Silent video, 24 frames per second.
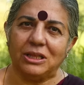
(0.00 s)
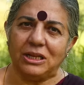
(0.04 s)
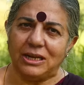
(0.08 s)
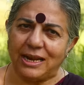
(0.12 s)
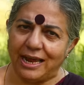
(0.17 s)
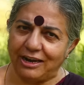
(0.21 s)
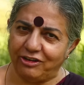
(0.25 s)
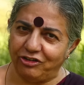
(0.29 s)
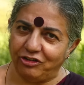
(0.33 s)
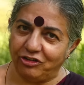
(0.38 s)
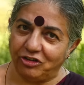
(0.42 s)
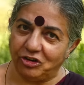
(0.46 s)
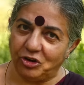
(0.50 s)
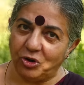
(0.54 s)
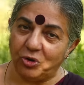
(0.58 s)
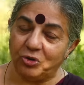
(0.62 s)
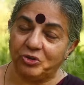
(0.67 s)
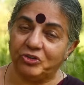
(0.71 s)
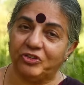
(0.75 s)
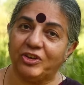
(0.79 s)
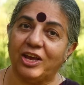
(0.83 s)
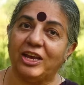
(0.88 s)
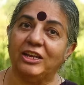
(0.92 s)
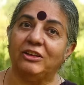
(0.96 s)
the nitrogen
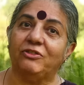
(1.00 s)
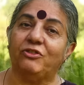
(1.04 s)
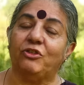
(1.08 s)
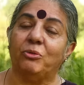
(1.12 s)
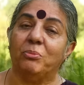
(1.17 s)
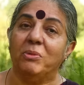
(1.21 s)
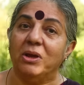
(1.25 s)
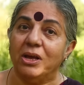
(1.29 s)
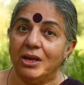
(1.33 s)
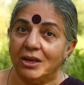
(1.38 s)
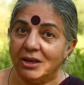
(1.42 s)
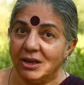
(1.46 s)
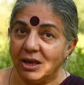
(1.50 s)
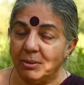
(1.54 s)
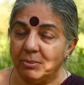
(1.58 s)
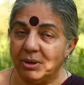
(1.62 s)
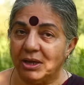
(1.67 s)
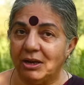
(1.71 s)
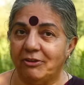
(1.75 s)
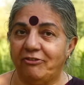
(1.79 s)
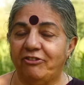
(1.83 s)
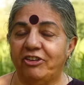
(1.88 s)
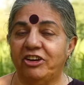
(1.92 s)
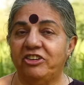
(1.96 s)
oxides from
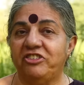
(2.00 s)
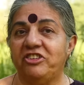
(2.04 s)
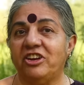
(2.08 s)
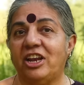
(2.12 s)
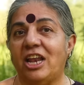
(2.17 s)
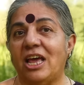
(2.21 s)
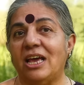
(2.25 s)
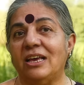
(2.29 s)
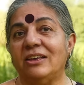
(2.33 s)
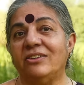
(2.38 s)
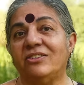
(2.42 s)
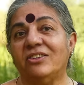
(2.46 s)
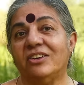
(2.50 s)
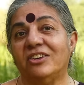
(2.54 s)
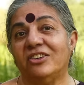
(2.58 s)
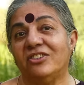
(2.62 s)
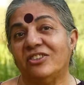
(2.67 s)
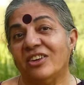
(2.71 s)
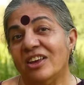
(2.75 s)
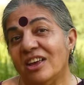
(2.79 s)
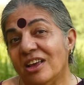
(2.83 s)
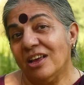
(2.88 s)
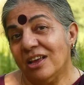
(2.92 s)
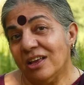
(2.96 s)
chemical fertilizers,